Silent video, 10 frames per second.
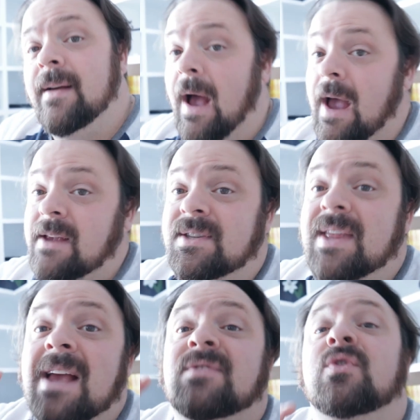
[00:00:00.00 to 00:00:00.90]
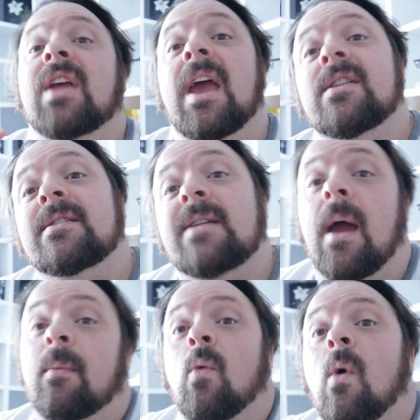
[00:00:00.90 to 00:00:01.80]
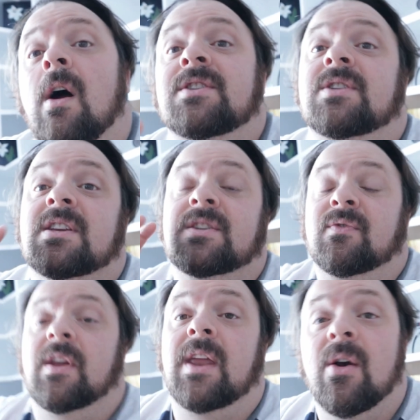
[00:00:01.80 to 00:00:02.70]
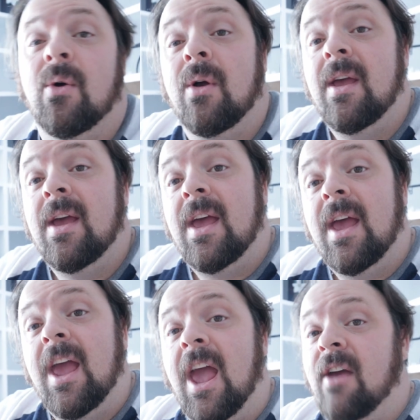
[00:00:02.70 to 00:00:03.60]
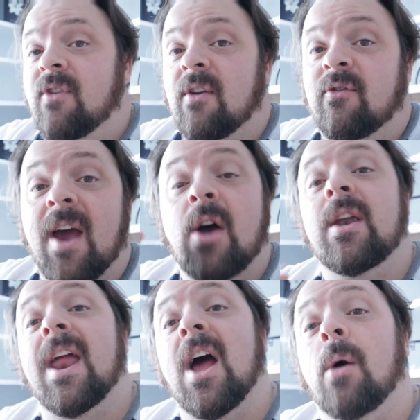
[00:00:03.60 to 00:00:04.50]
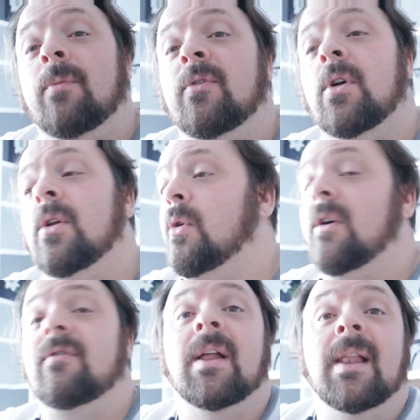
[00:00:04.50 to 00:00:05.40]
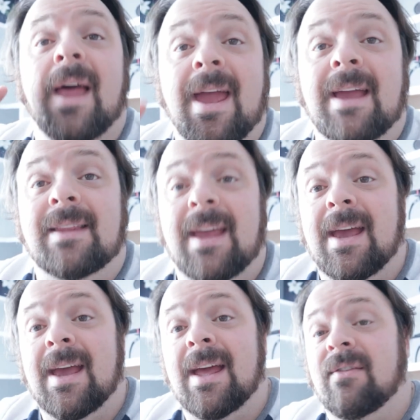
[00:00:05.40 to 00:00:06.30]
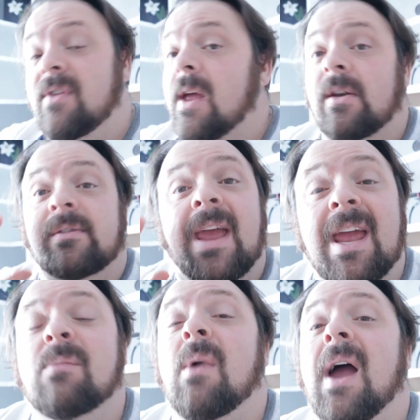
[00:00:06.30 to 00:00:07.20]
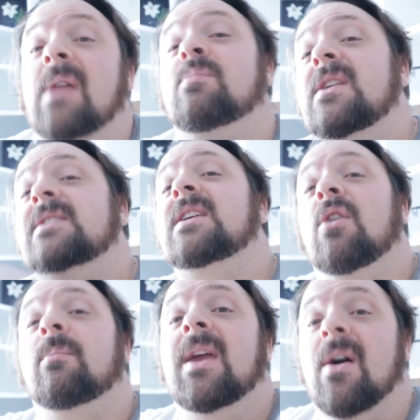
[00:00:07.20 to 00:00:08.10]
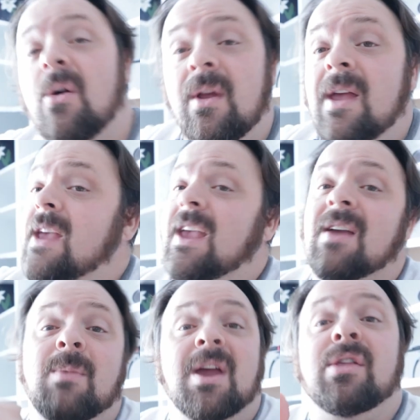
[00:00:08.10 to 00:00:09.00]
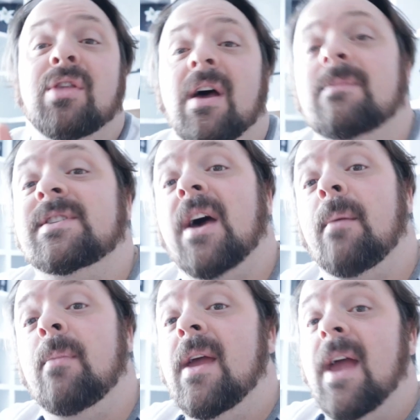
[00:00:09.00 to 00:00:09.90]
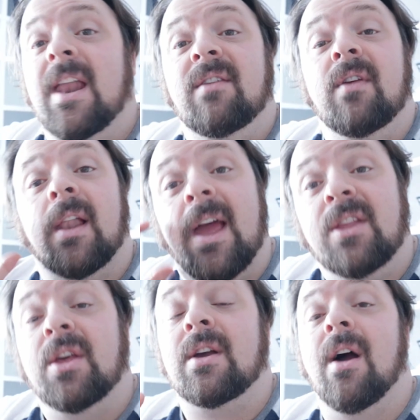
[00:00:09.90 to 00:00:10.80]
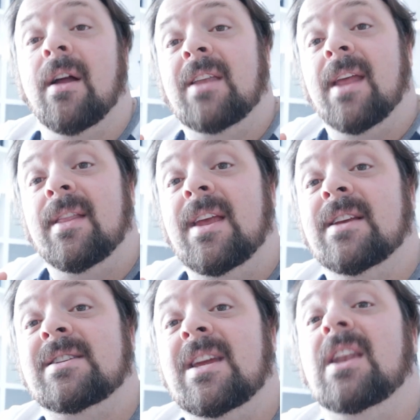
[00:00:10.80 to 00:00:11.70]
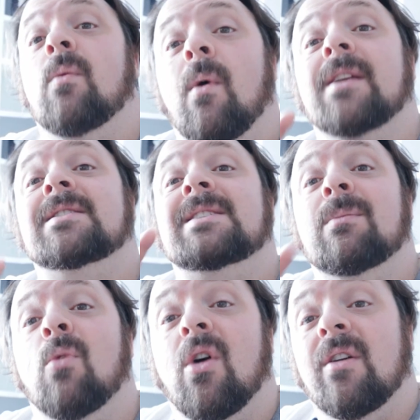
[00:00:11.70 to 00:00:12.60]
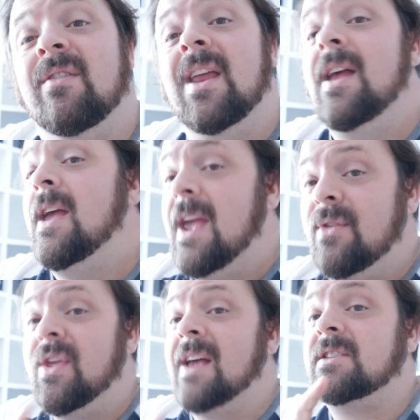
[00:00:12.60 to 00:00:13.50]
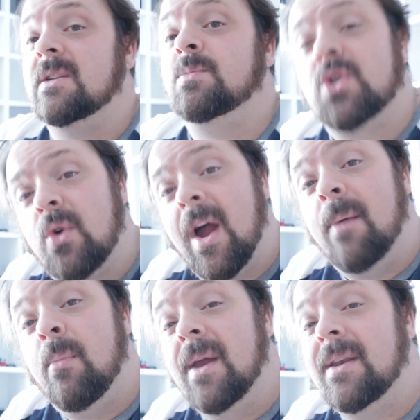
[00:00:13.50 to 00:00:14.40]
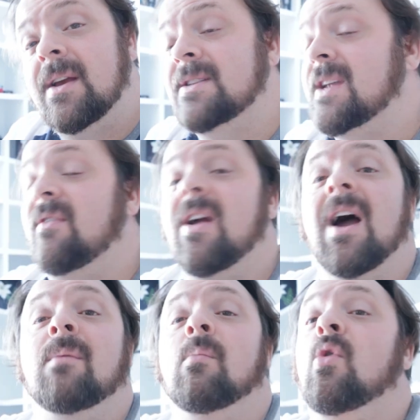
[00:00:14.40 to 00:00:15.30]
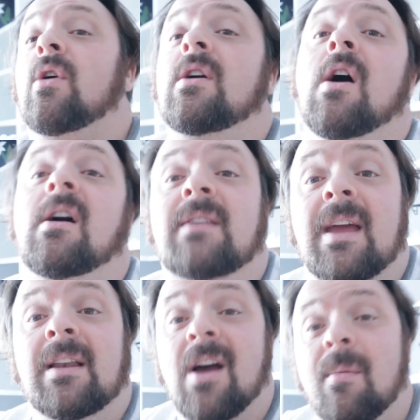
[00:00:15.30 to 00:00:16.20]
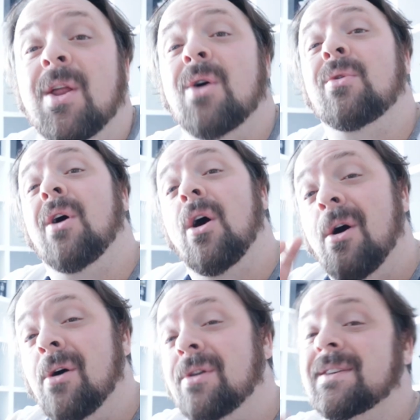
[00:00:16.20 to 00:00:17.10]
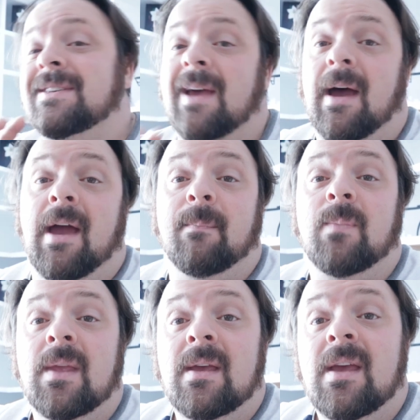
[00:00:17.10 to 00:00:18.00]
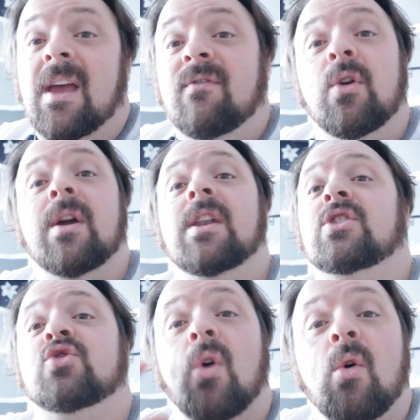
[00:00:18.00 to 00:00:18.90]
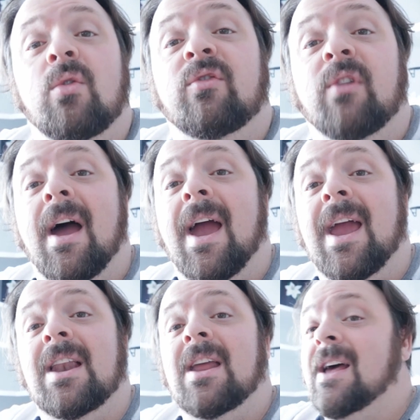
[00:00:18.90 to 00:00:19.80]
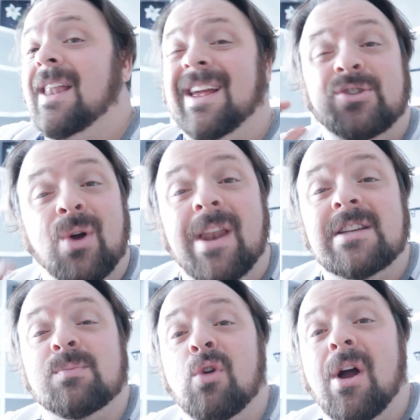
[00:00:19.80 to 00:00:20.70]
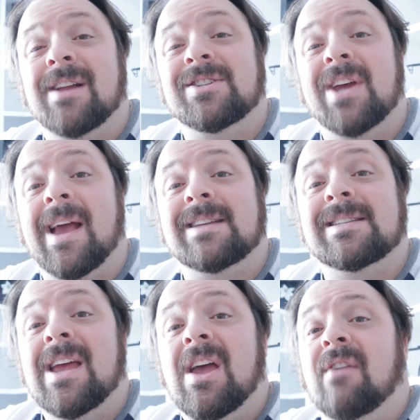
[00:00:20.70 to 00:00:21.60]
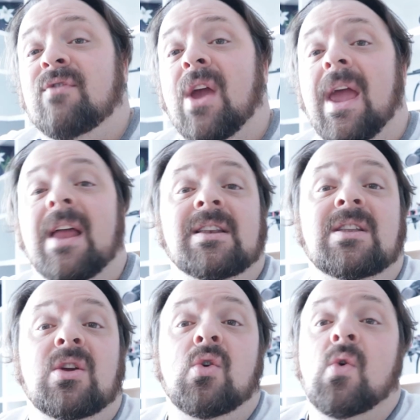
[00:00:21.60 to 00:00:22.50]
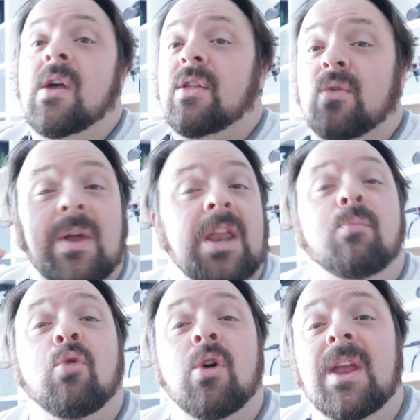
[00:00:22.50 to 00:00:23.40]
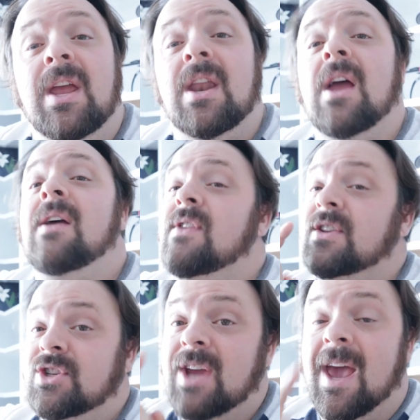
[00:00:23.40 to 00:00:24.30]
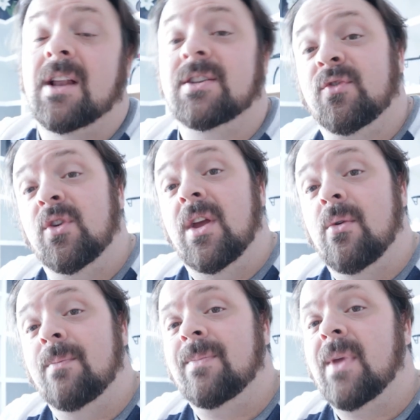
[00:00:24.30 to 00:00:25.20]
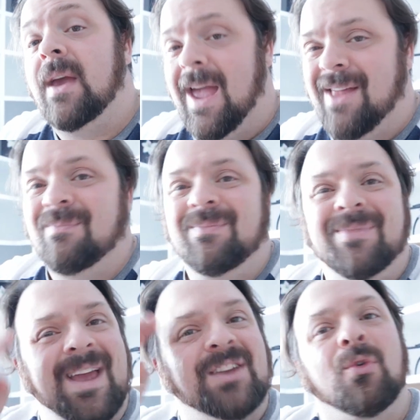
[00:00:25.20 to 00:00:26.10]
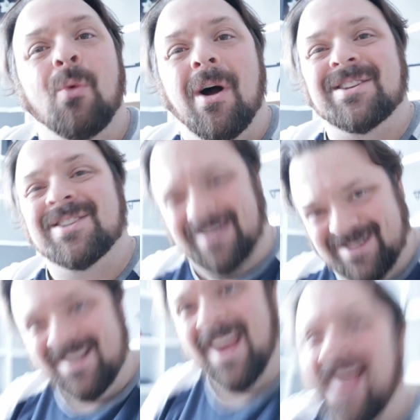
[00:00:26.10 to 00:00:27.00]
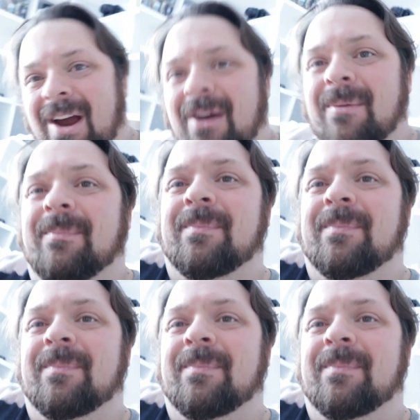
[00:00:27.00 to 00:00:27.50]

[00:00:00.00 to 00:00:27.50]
Guys, thanks for taking the time to watch this video. If you found it helpful, or if you liked it, if you're entertained by it, please help me out. Give me a thumbs up. And if you like the content that you've seen and want to see more of it, hit that subscribe button, because I've got more content coming out all the time. If you're into drone flying, electronics projects, if you're into three D printing, this channel is for you. Again, thanks for watching. Take care.